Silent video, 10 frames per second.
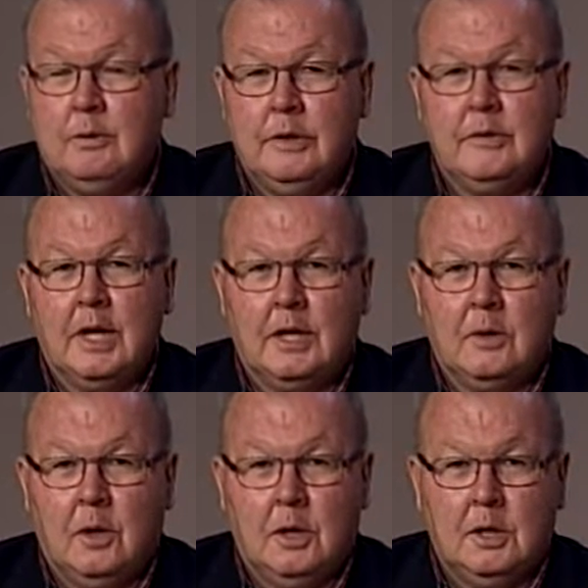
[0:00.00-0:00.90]
We've got
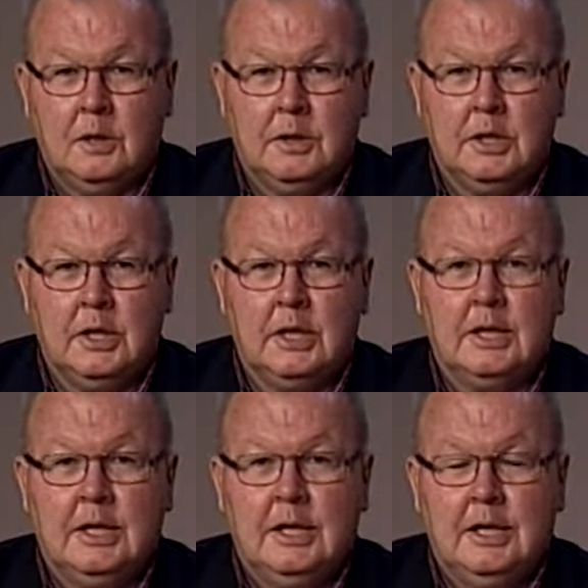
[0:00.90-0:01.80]
all
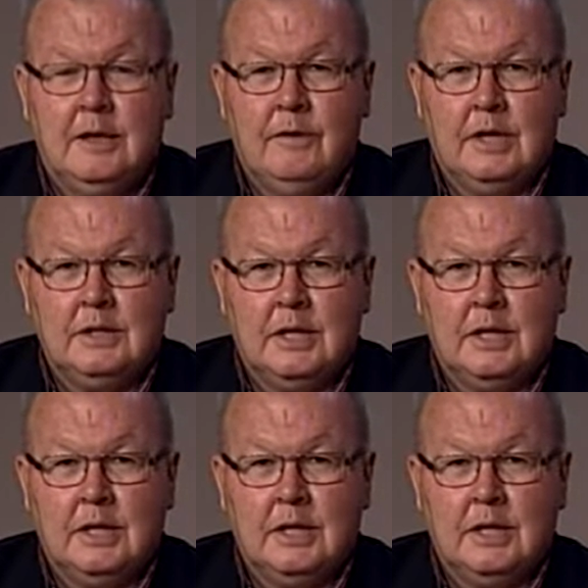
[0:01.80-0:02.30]
the event